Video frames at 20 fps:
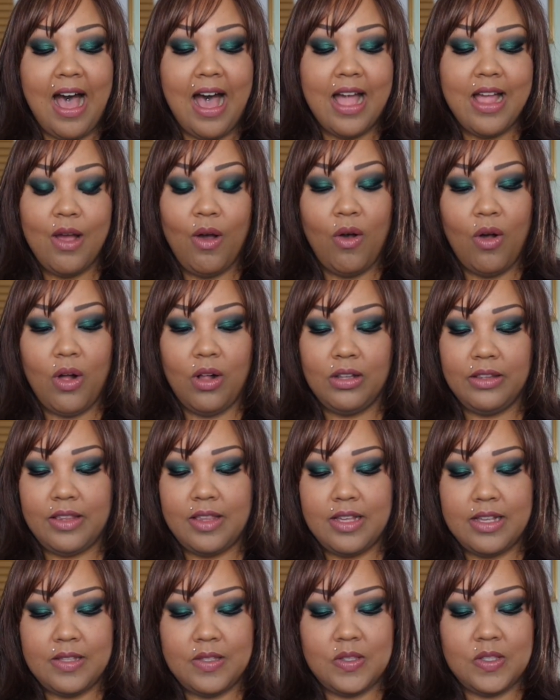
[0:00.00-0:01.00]
I
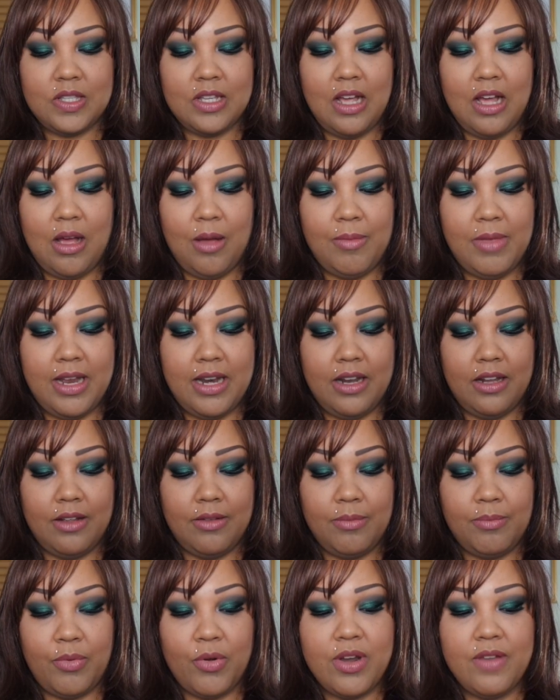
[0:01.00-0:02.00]
hauled this in
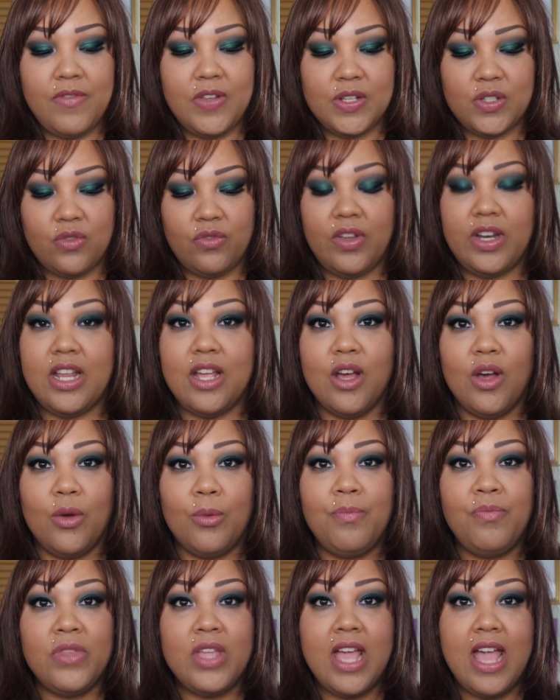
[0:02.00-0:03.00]
a previous
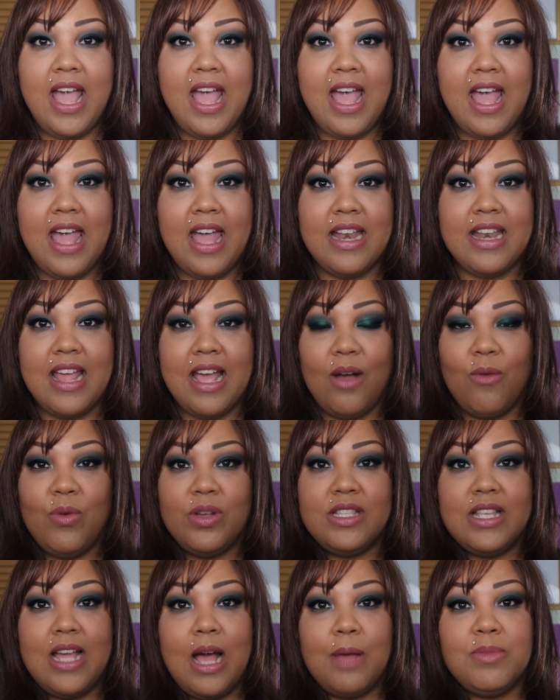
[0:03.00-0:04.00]
video and
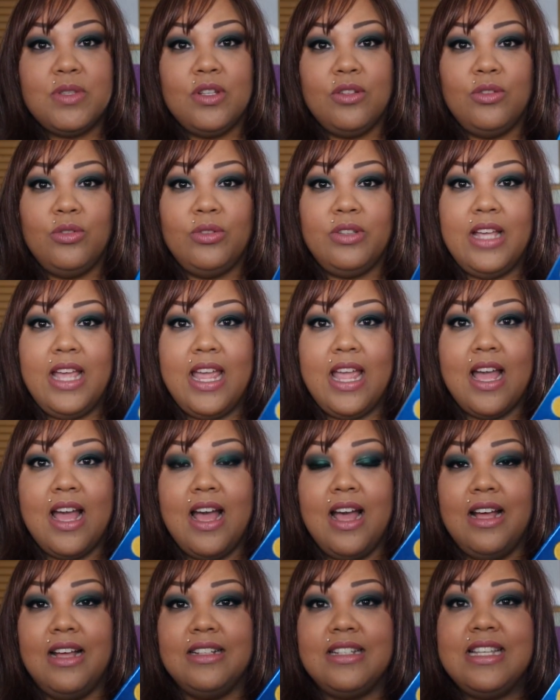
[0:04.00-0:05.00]
was
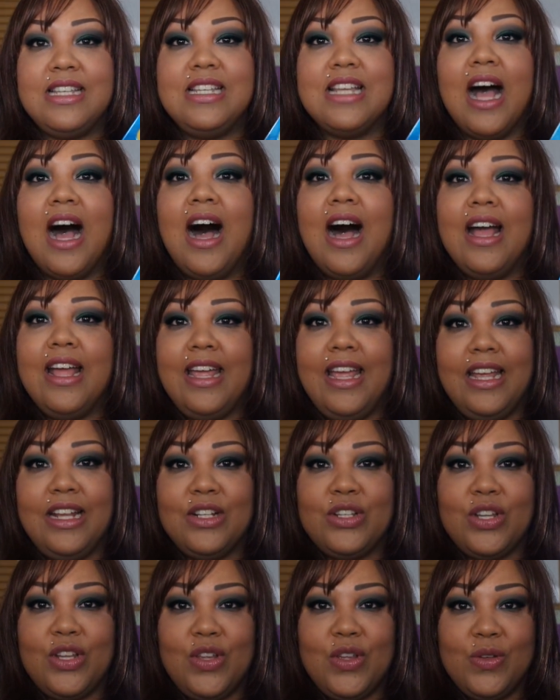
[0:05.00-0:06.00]
absolutely
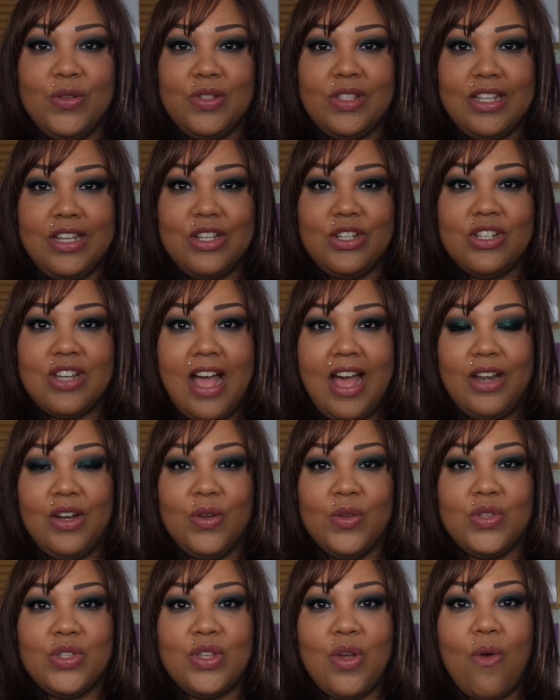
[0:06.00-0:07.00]
dying to use these
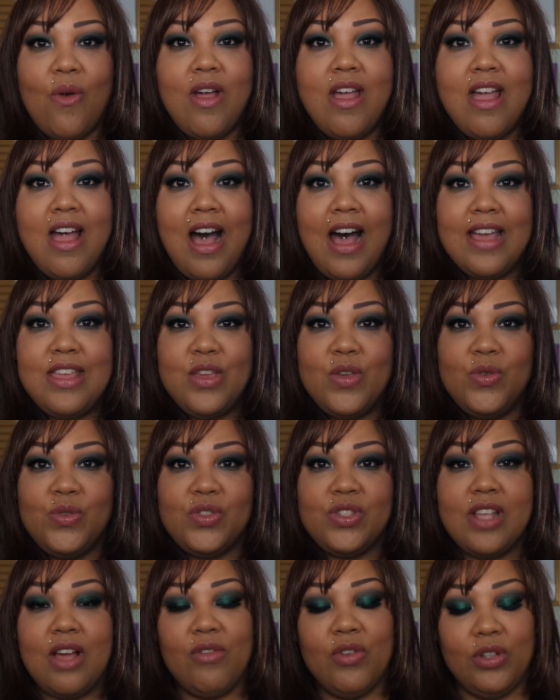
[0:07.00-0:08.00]
shadows. So I
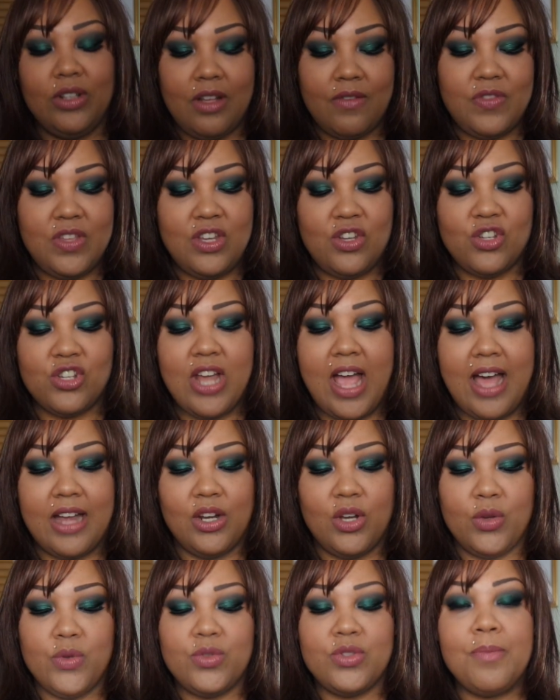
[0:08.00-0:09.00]
used several of these
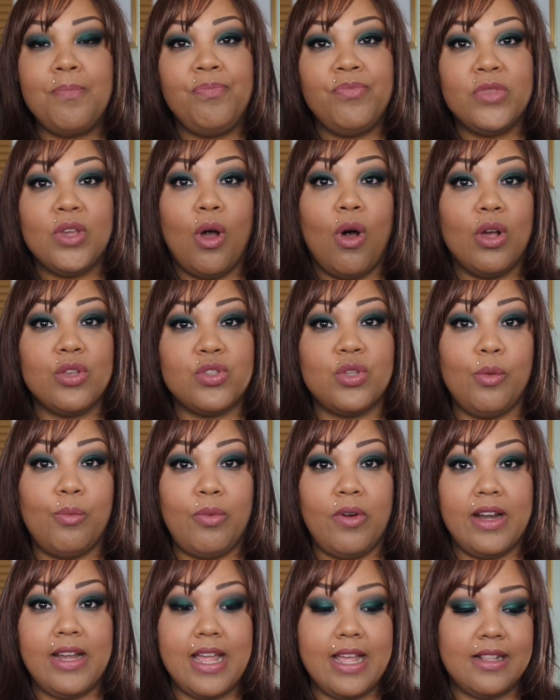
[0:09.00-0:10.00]
shadows, also
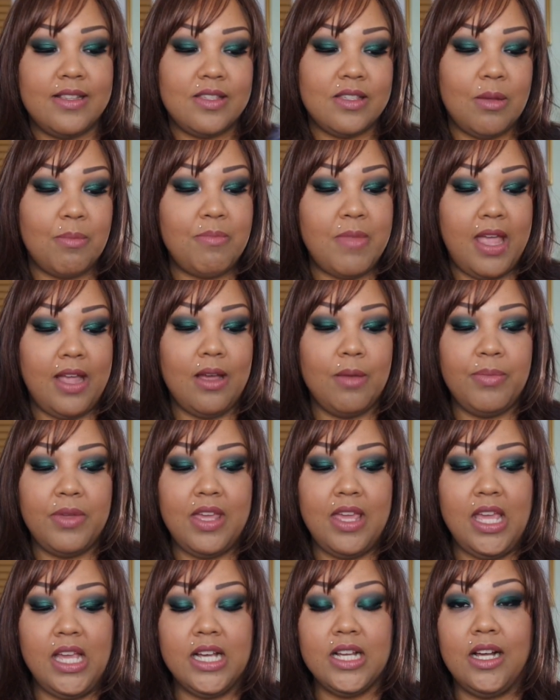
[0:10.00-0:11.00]
bring in some
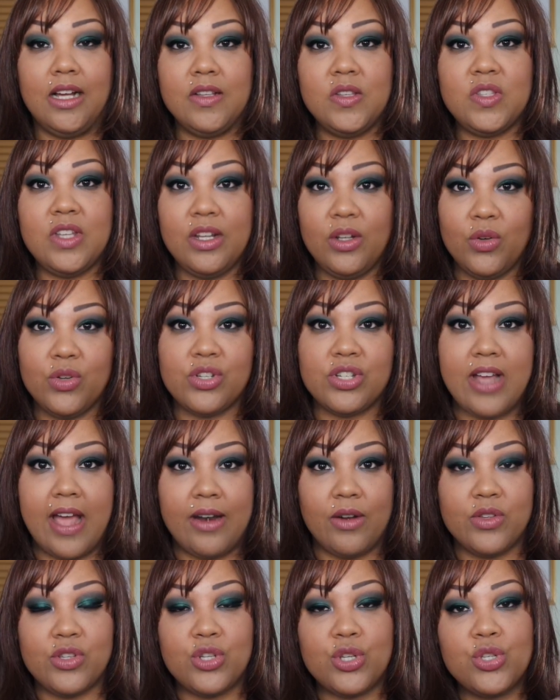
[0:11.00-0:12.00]
Makeup Geek single
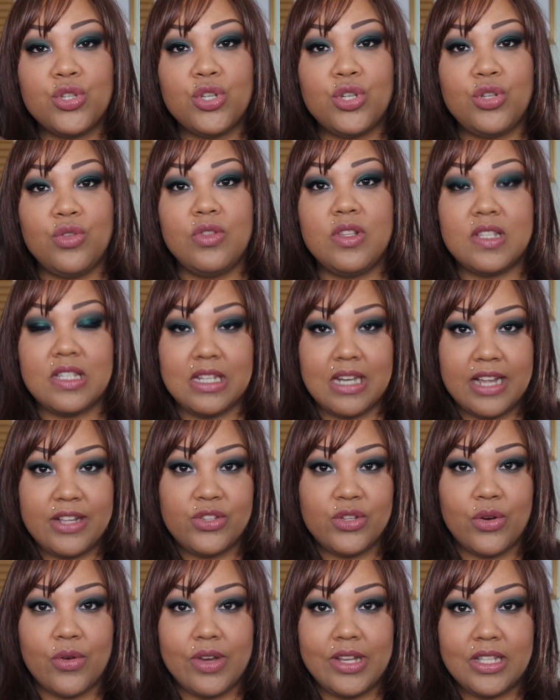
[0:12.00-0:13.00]
shadows just to do this
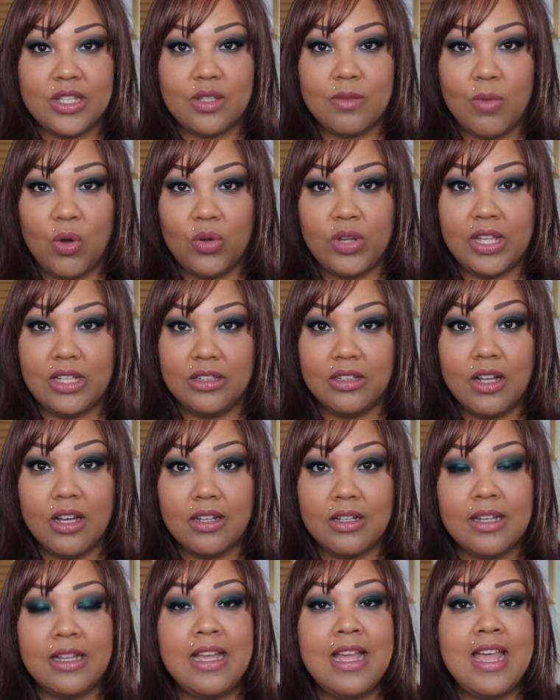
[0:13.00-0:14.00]
nice green smoky
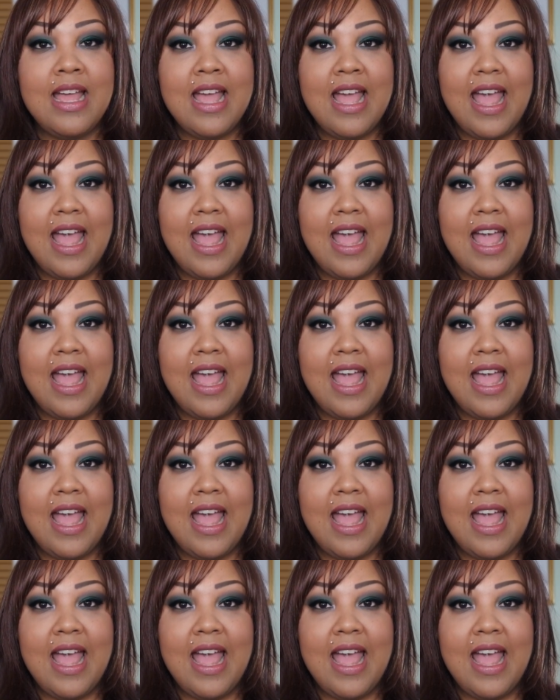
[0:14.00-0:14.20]
look.